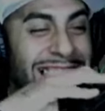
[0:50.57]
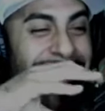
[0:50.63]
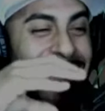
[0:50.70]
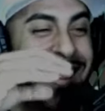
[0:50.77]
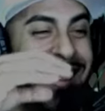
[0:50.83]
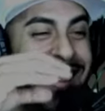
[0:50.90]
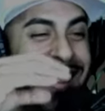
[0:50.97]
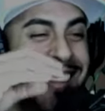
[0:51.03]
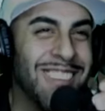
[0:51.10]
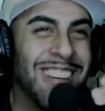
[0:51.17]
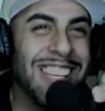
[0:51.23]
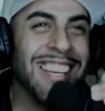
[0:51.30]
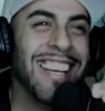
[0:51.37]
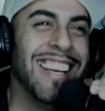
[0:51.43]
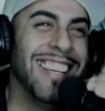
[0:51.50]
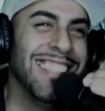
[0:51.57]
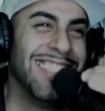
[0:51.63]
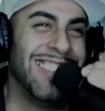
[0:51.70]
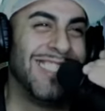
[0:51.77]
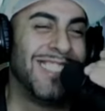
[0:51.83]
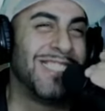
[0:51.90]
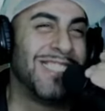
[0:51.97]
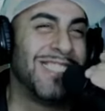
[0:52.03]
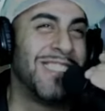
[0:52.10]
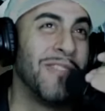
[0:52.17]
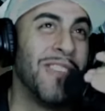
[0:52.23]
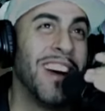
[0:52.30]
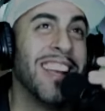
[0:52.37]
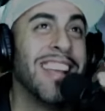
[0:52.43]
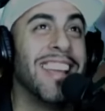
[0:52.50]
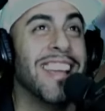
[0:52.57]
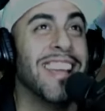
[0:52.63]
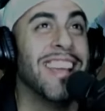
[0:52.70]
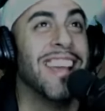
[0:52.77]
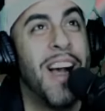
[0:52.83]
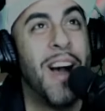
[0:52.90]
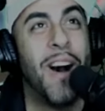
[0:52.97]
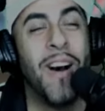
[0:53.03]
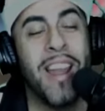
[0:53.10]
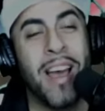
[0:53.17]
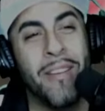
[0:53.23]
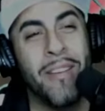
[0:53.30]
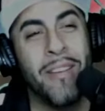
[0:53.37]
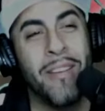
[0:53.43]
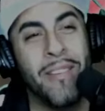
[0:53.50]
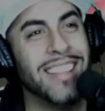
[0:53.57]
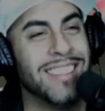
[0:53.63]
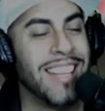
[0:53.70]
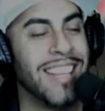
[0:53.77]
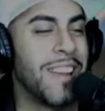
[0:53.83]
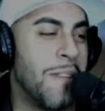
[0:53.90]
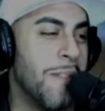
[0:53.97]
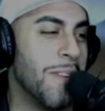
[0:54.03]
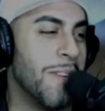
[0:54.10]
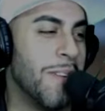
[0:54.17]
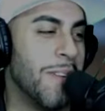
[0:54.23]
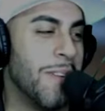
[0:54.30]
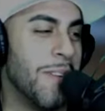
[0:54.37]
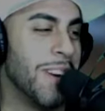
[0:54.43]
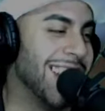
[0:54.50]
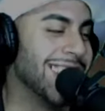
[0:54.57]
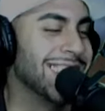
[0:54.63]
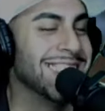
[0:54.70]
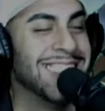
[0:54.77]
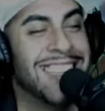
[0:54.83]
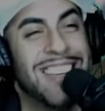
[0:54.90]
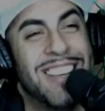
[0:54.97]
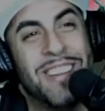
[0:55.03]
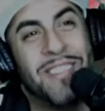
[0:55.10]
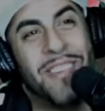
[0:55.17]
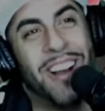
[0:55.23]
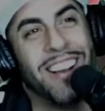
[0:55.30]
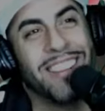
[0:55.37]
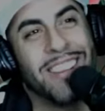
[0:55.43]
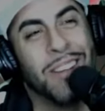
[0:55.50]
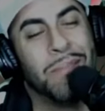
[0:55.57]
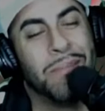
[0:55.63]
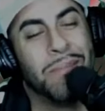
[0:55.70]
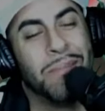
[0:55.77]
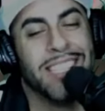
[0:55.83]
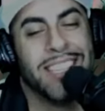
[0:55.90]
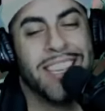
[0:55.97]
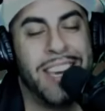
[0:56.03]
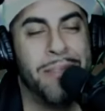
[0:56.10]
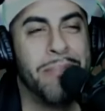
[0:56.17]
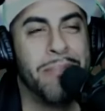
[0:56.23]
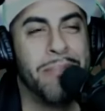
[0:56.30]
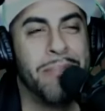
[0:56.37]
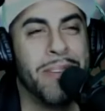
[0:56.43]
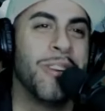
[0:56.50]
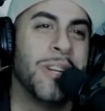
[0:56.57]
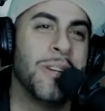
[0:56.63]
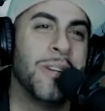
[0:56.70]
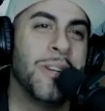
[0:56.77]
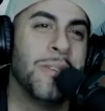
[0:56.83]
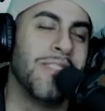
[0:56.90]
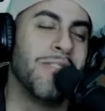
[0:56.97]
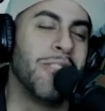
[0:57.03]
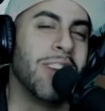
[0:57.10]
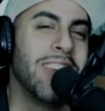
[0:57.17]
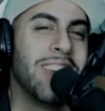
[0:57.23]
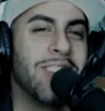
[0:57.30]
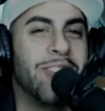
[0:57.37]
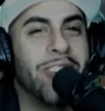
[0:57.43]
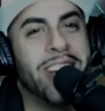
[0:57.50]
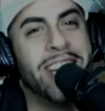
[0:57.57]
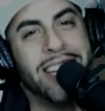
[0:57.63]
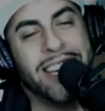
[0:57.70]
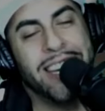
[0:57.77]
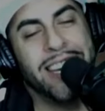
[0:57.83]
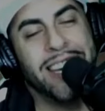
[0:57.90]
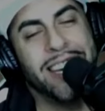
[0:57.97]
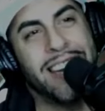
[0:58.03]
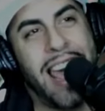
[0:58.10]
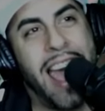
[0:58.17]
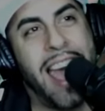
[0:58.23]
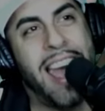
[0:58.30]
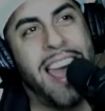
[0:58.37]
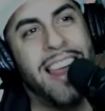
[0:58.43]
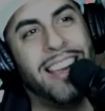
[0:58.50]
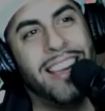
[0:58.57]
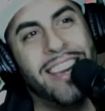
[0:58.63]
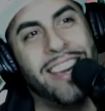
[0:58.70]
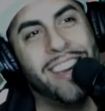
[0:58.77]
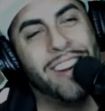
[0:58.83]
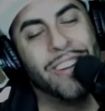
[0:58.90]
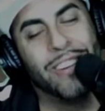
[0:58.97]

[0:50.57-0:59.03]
That was so funny. Hola, mi gente, ¿cómo están? Welcome to Keeping It Real with the Freakin Rican and Leo.